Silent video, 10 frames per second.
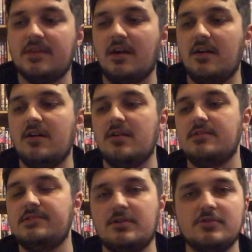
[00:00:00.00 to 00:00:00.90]

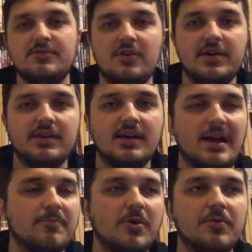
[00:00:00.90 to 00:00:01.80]
Zaros finding
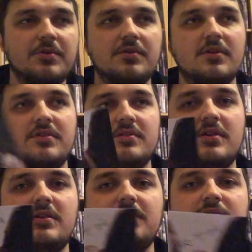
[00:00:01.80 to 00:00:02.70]
Amro and
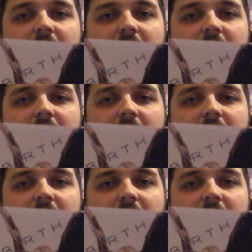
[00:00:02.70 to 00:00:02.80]
kind of